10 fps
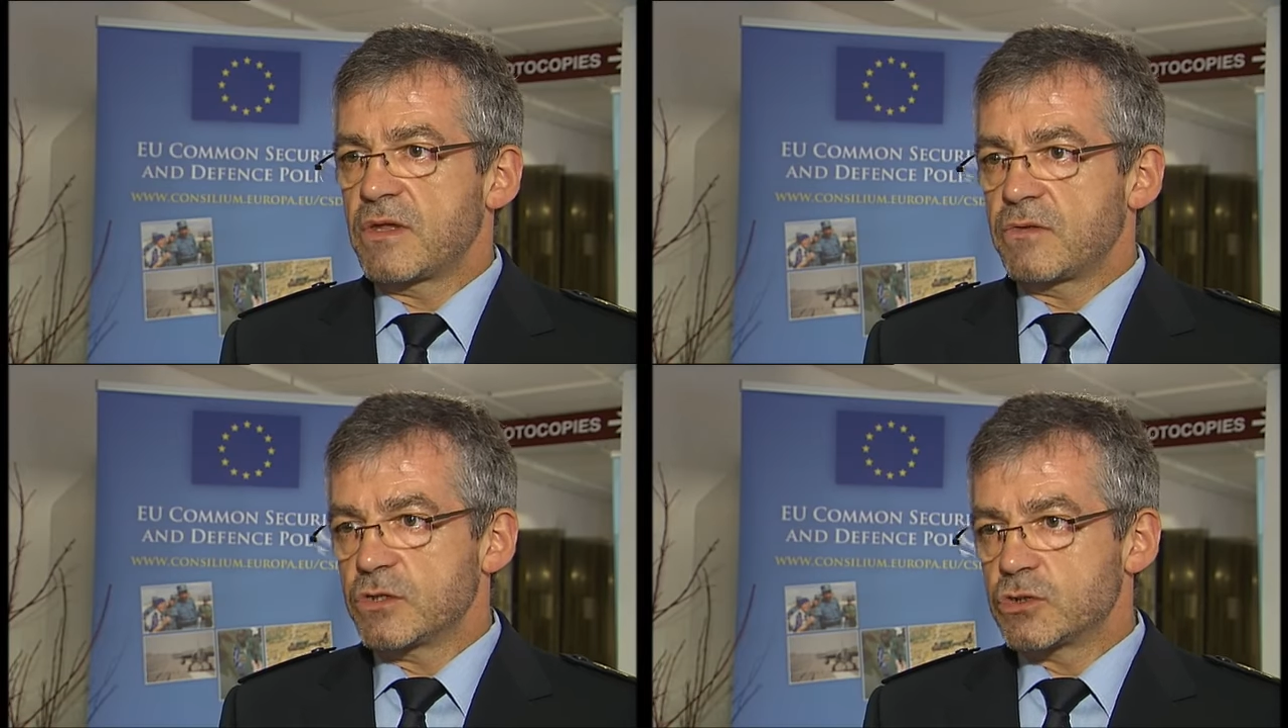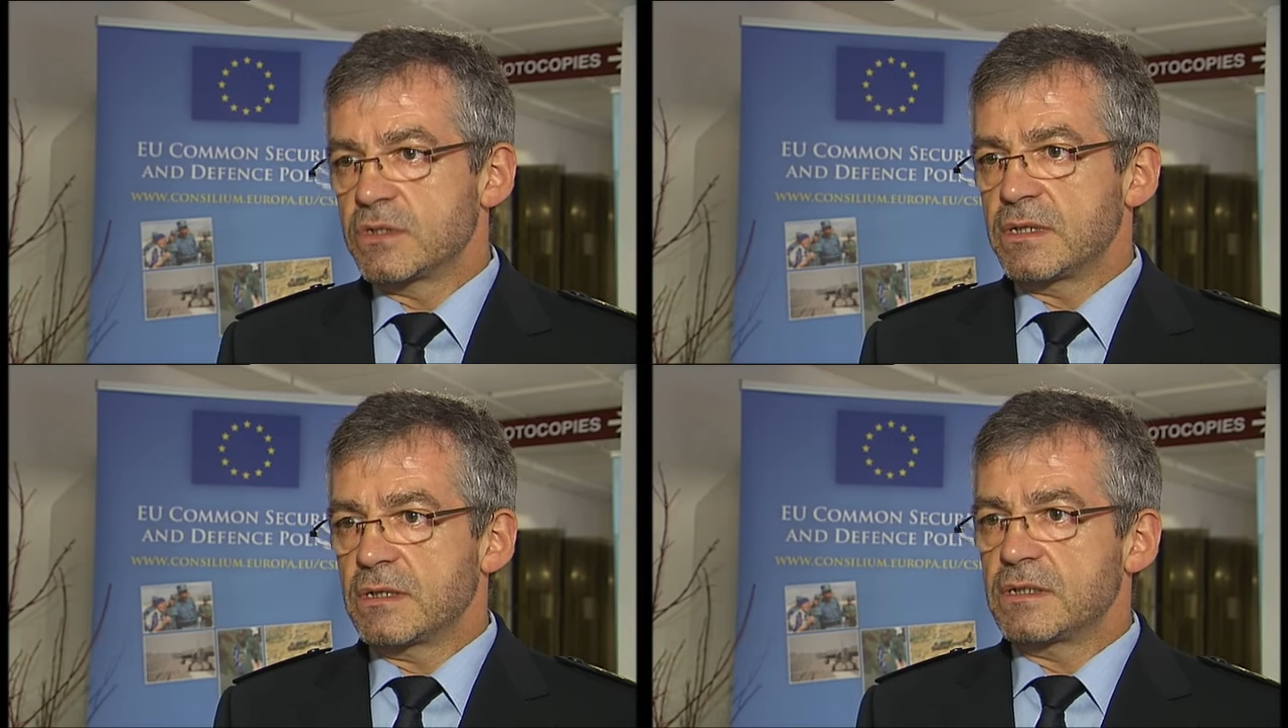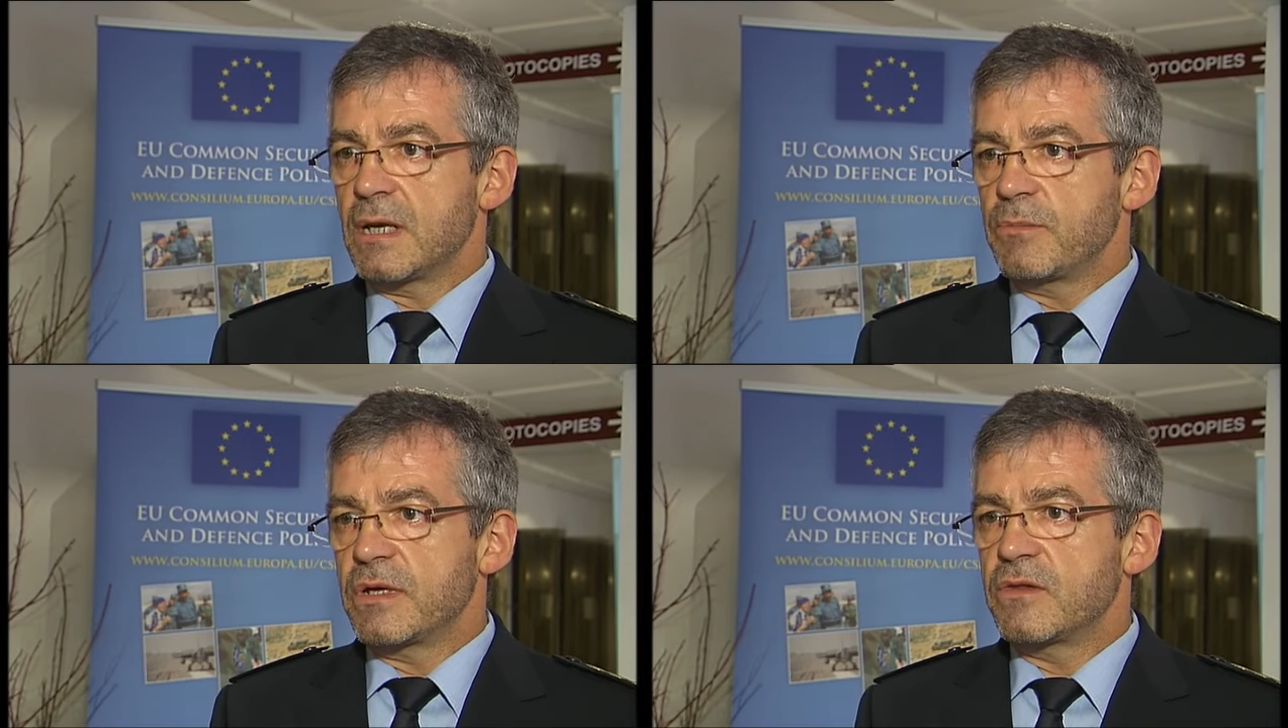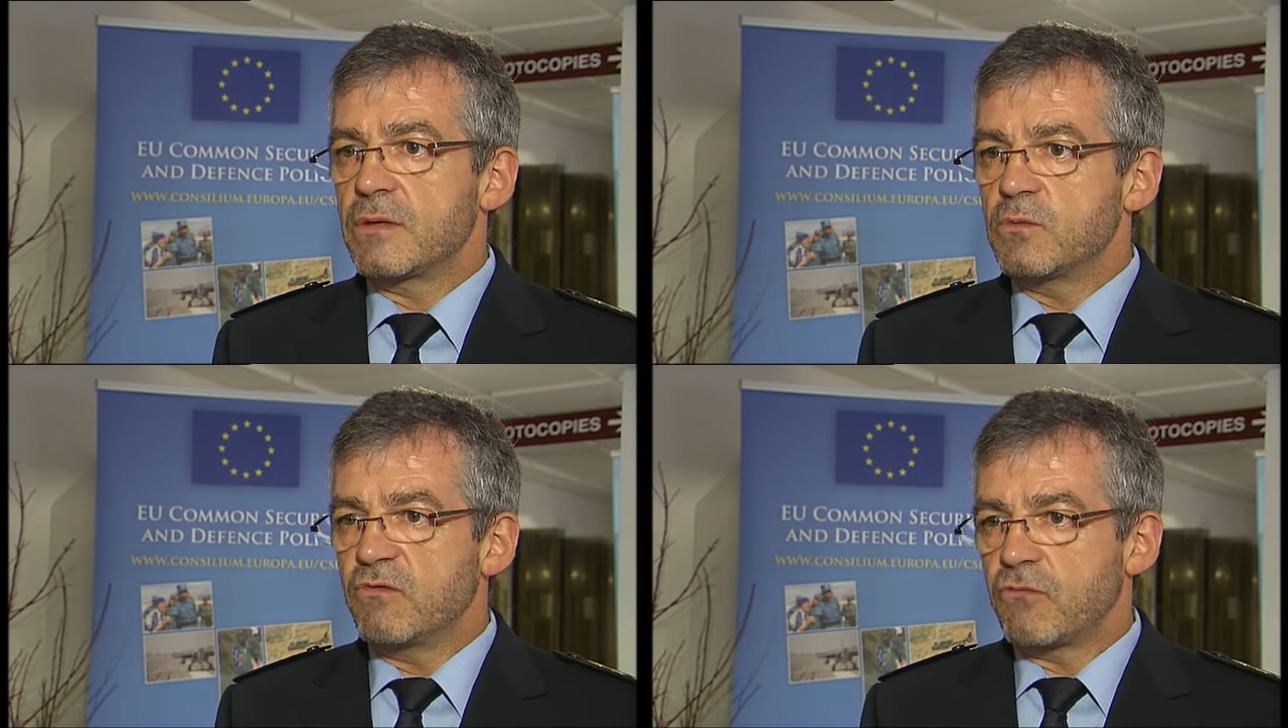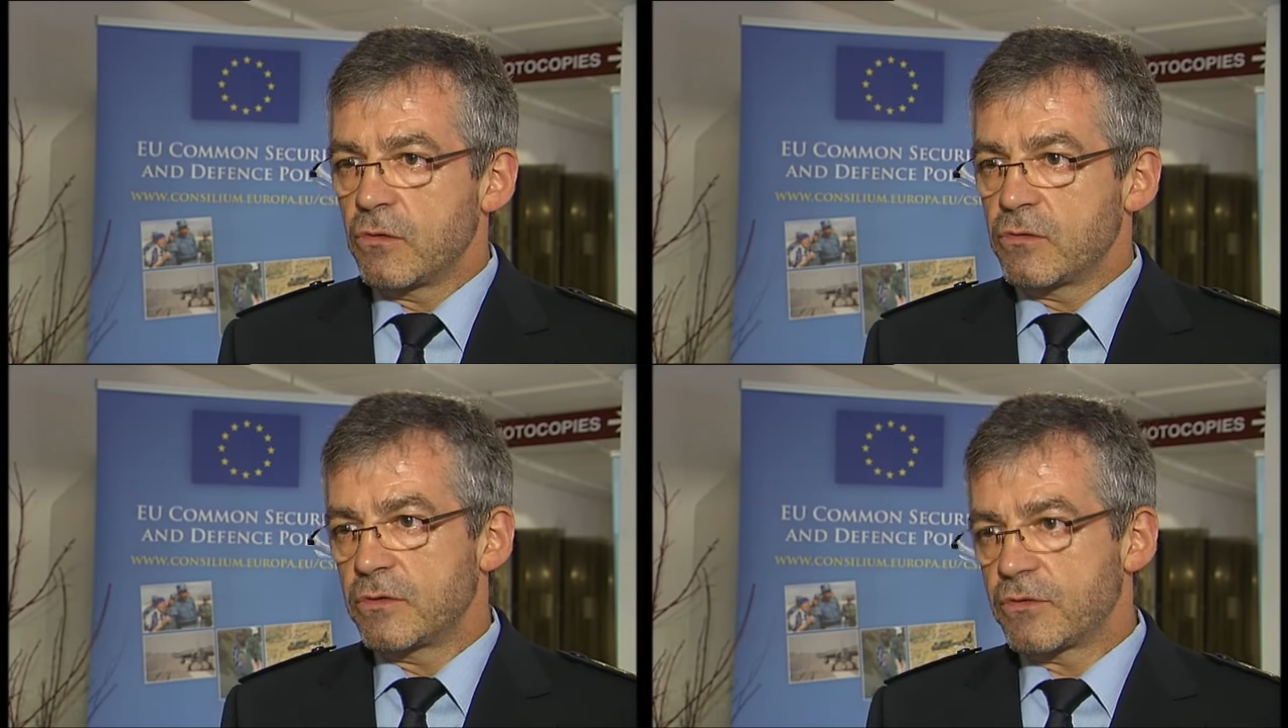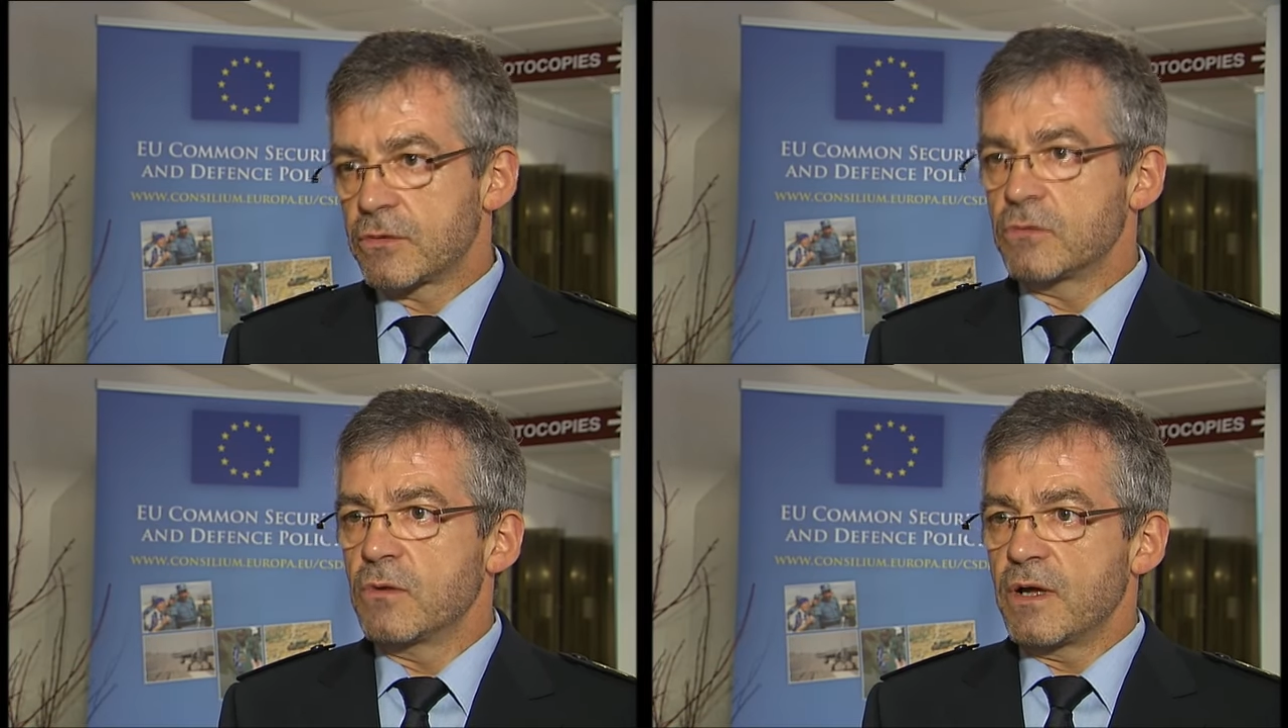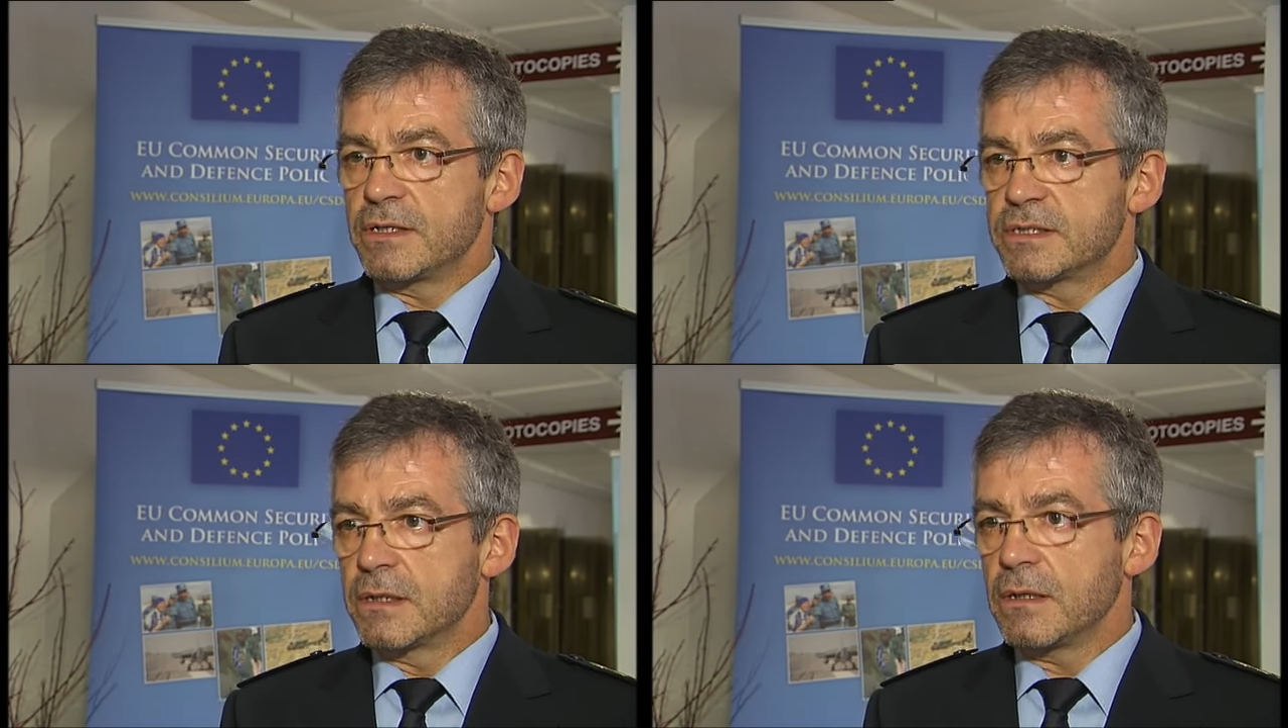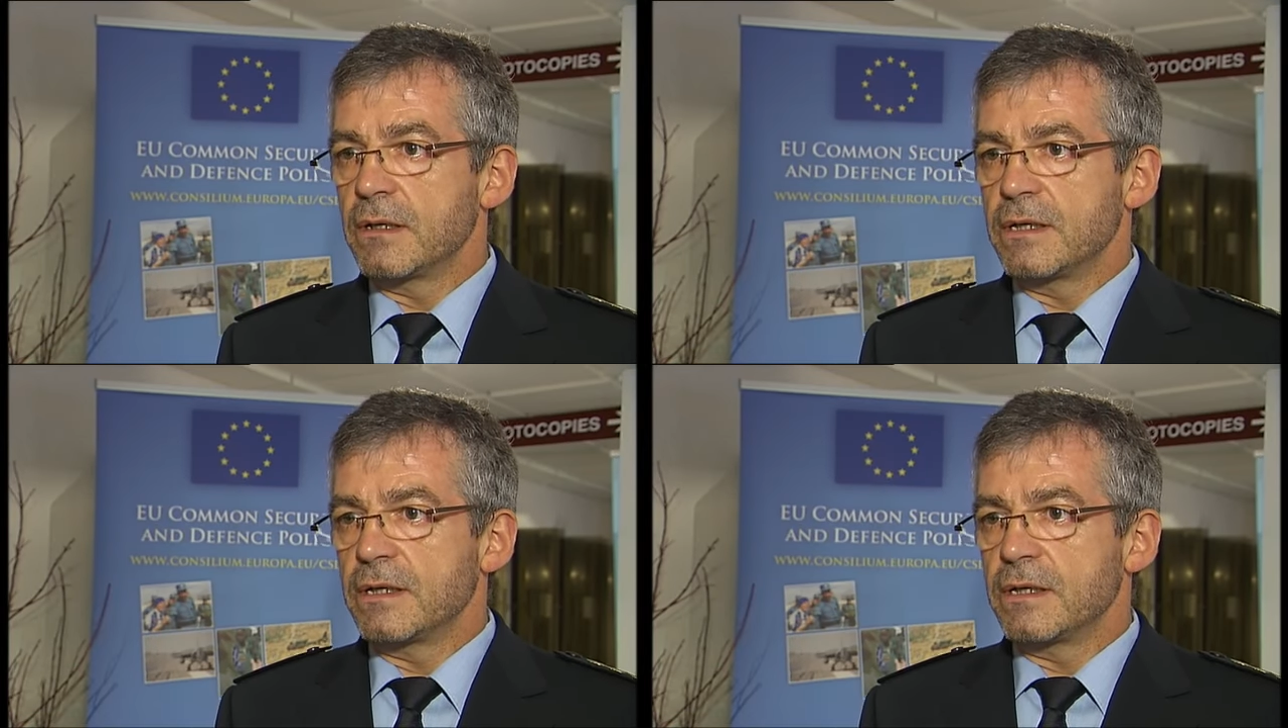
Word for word: that they should take it up and then we follow it through until